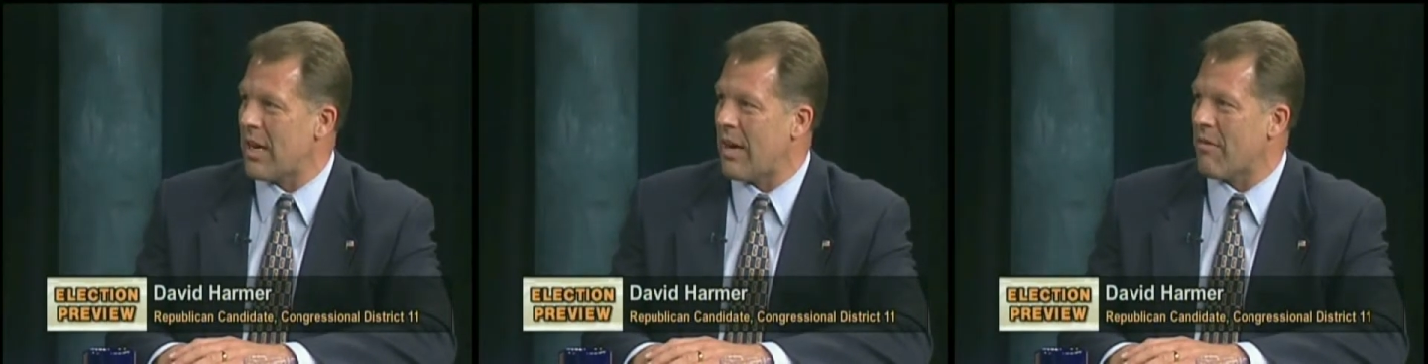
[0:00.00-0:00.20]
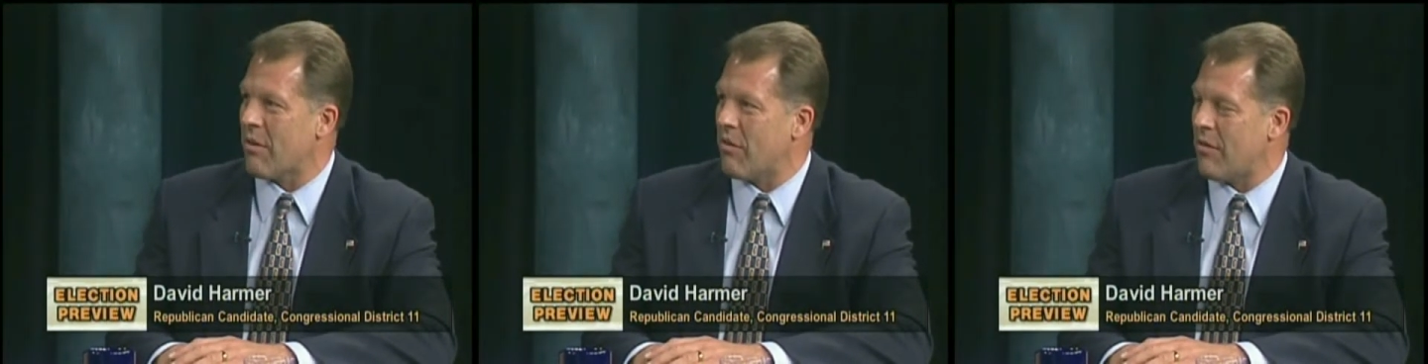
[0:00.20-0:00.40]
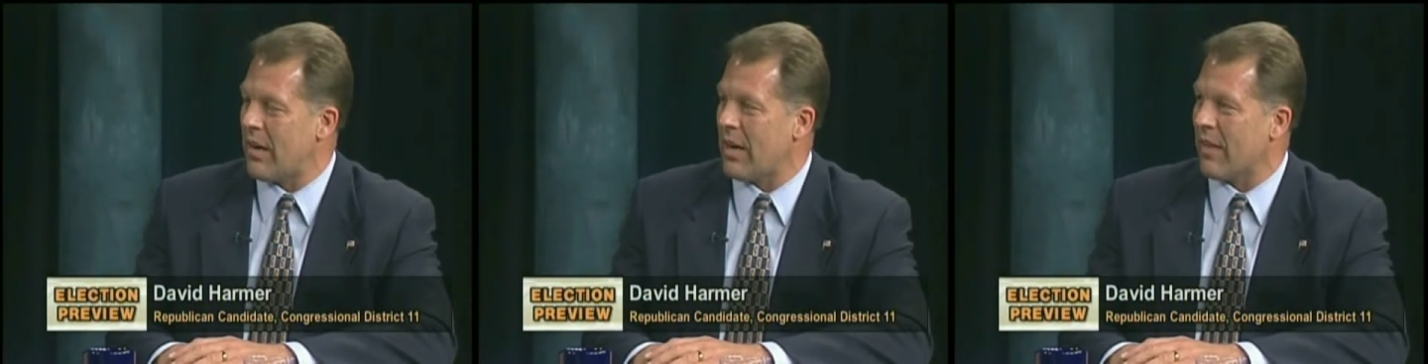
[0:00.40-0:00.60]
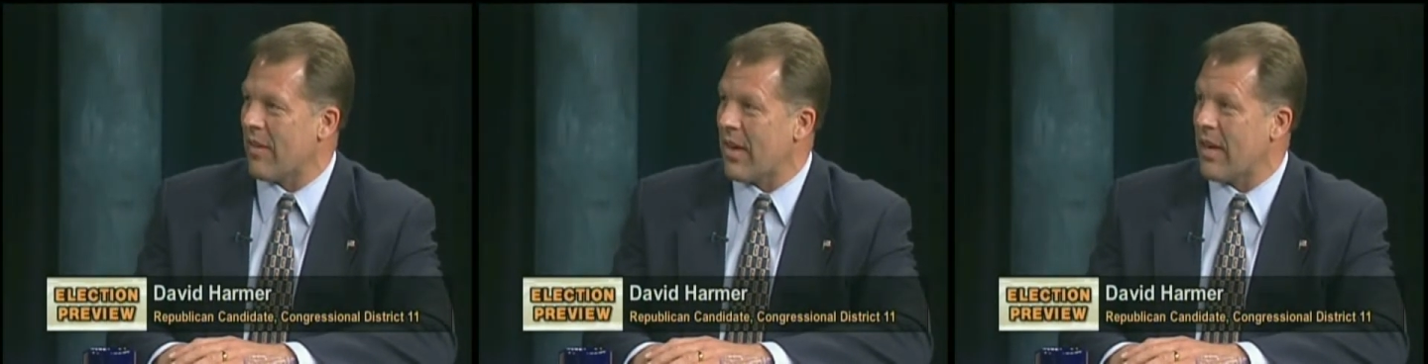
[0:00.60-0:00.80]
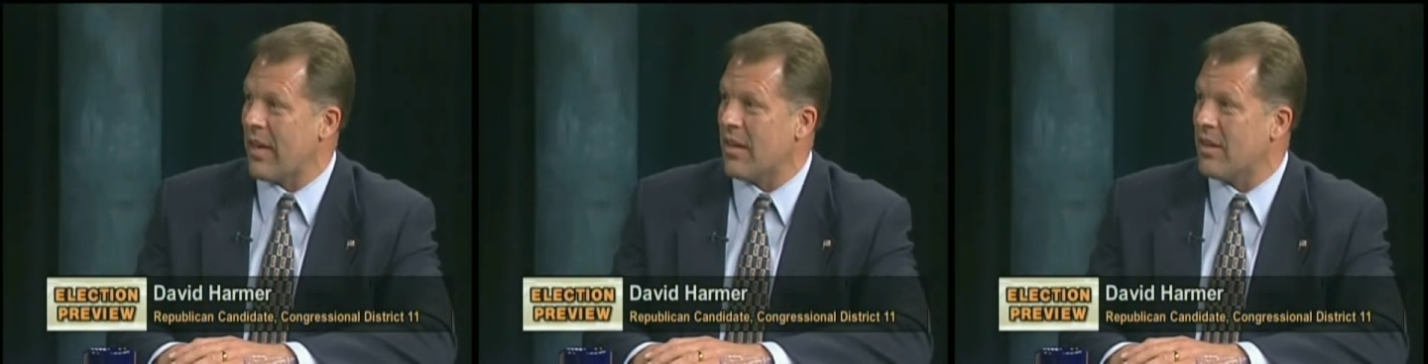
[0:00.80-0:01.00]
to have the funding
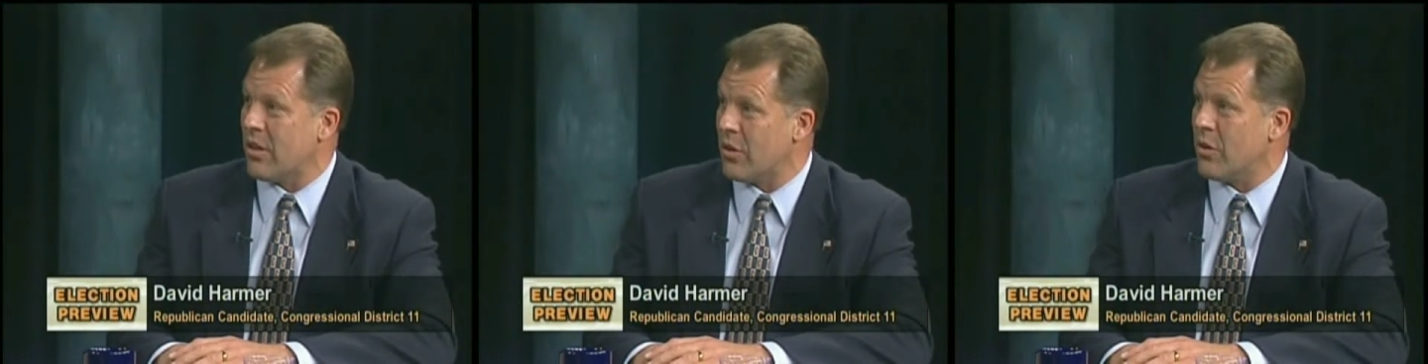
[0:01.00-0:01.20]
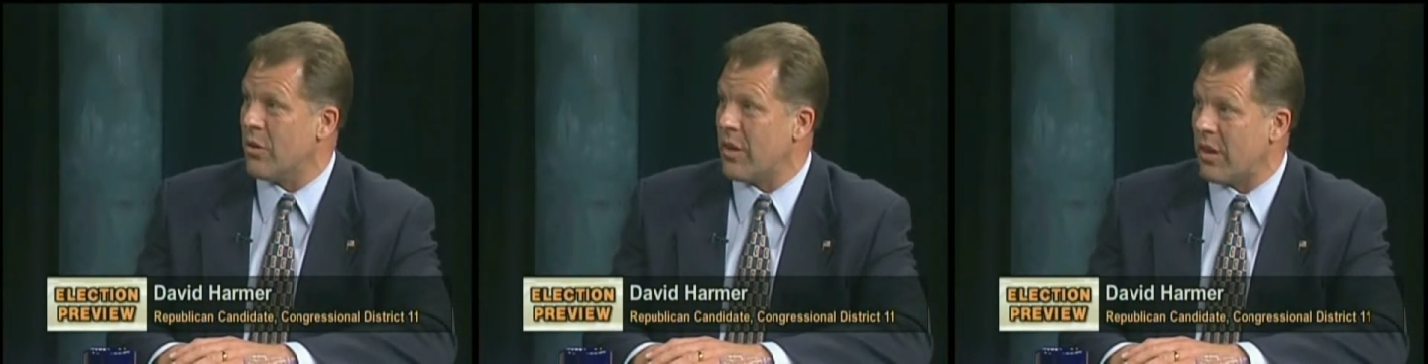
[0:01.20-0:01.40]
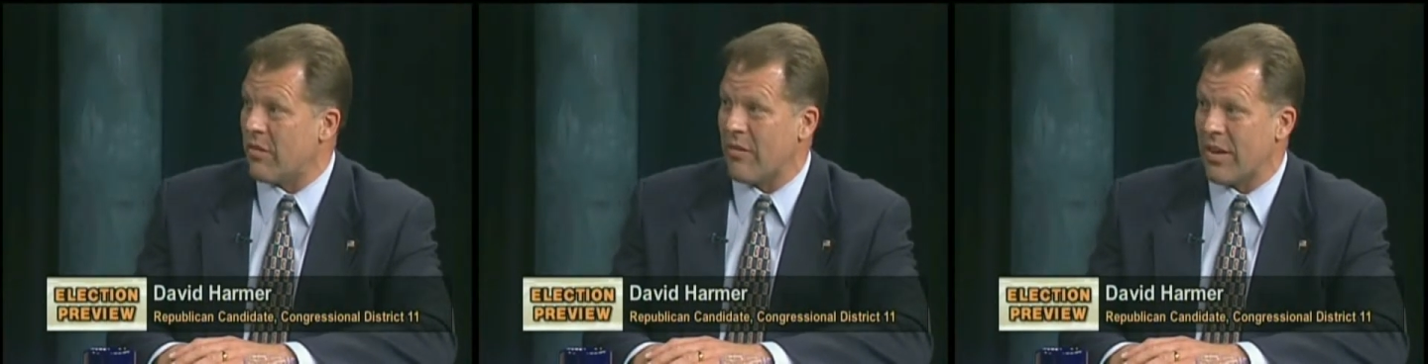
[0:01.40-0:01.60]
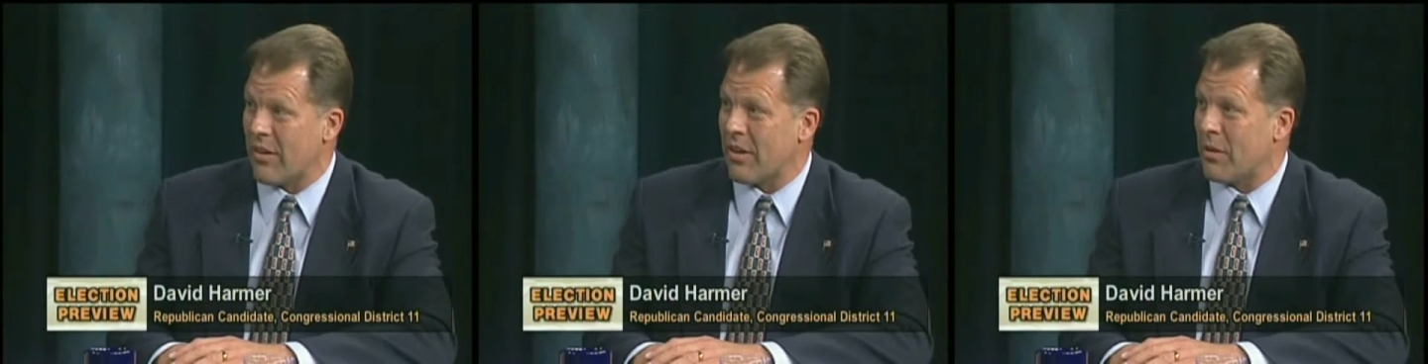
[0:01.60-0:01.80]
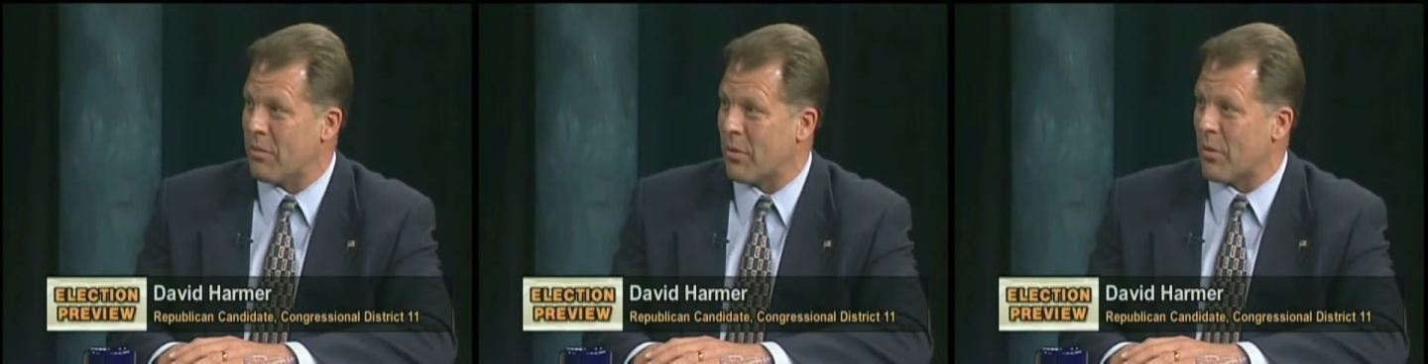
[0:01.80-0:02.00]
they need to do their
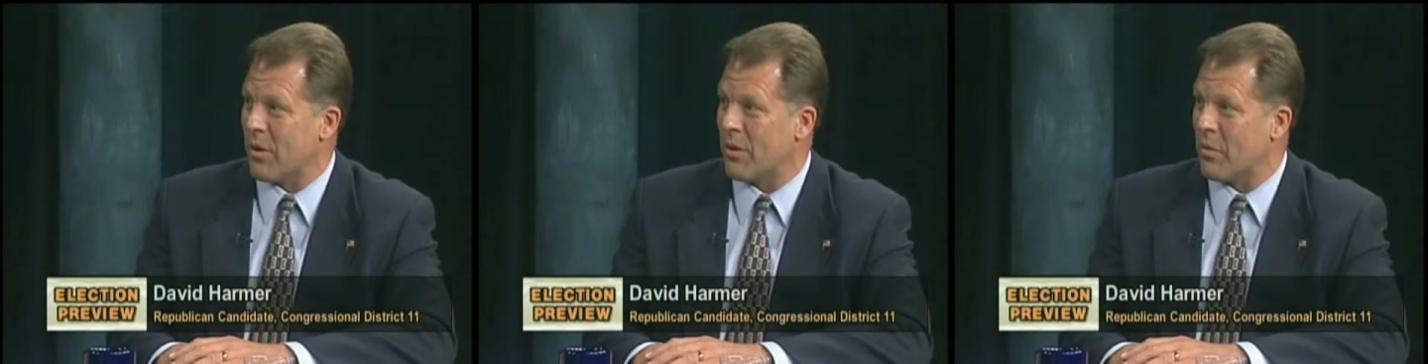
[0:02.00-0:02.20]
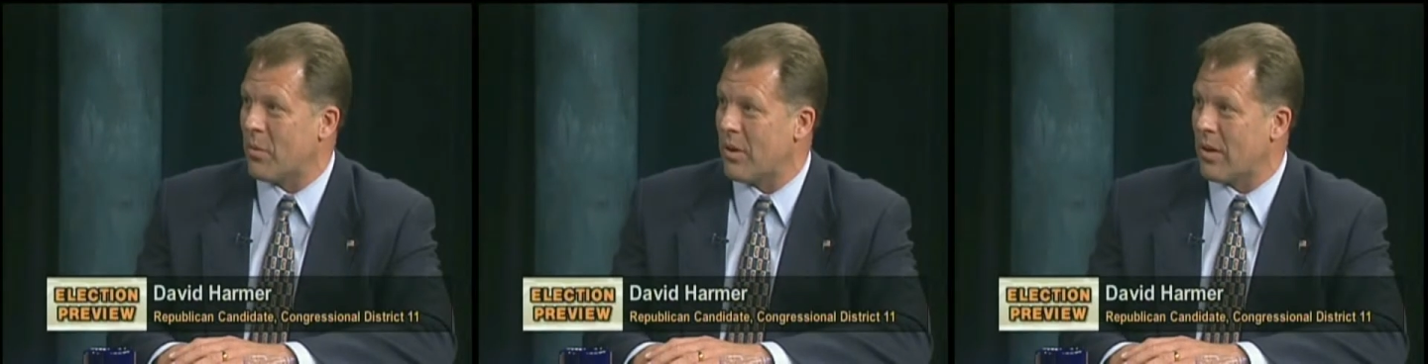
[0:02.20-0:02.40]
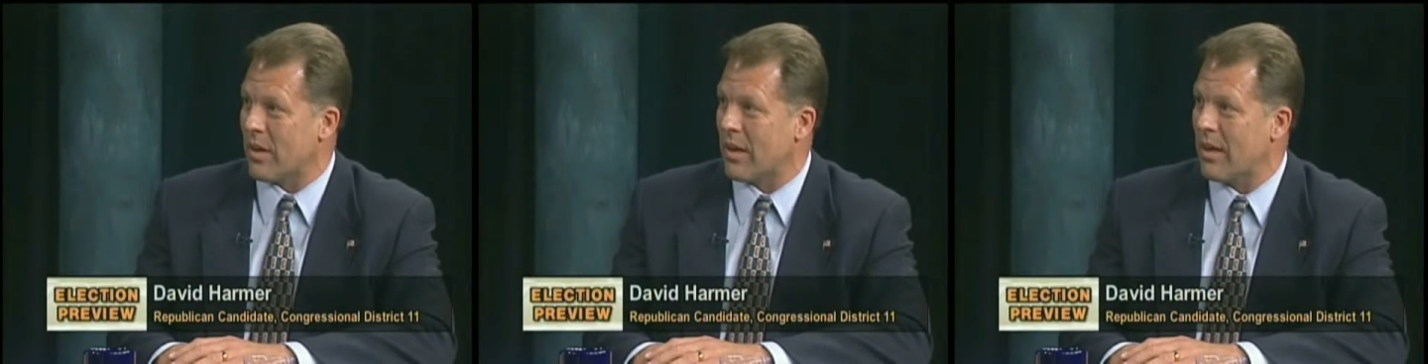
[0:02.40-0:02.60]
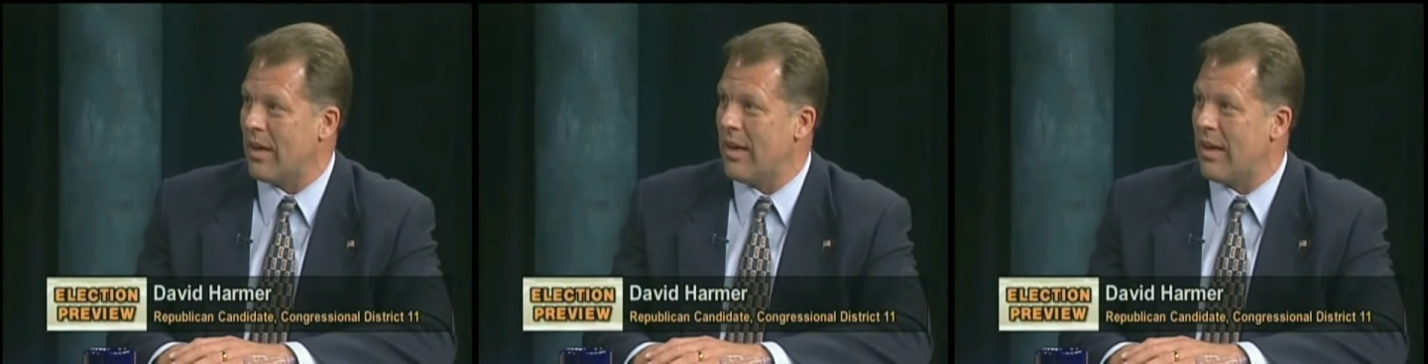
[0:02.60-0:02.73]
very important work.